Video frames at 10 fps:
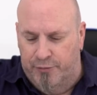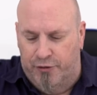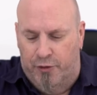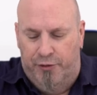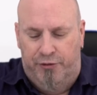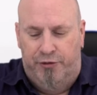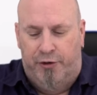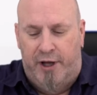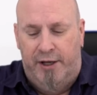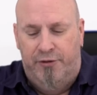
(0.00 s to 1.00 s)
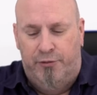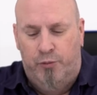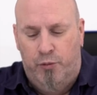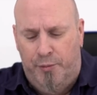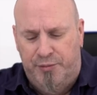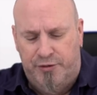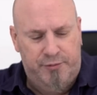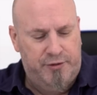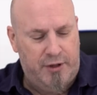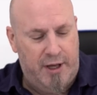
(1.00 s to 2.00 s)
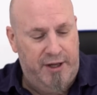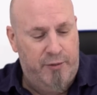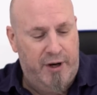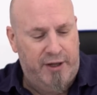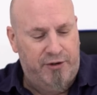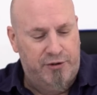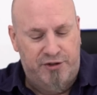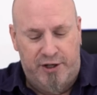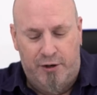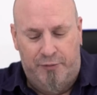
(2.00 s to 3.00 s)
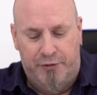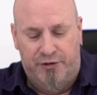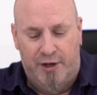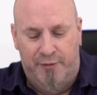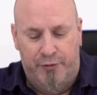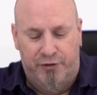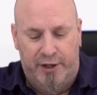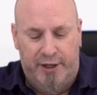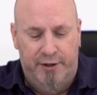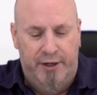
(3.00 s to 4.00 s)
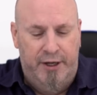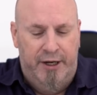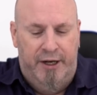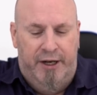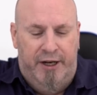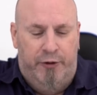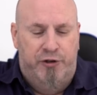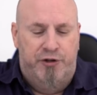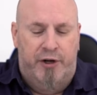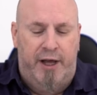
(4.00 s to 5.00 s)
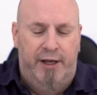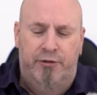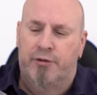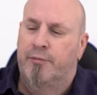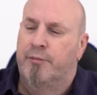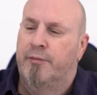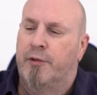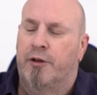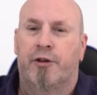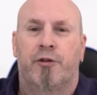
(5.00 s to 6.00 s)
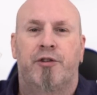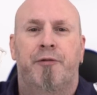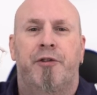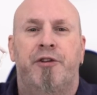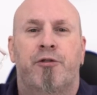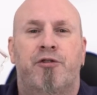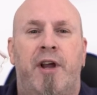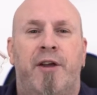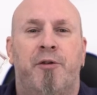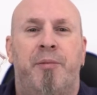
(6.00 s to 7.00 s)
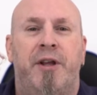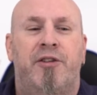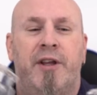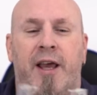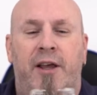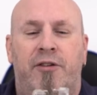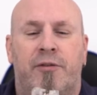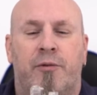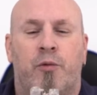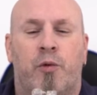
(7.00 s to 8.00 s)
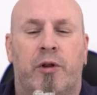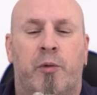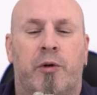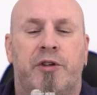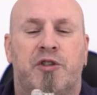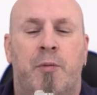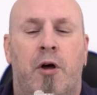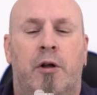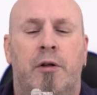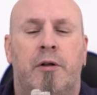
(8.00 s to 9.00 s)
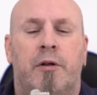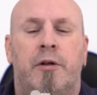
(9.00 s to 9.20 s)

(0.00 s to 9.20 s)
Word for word: So this is your case. Whoops, it's sliding around. I guess I'll just set it off to the side for a second. Here is your case, a little different than your standard P C case, really, really small.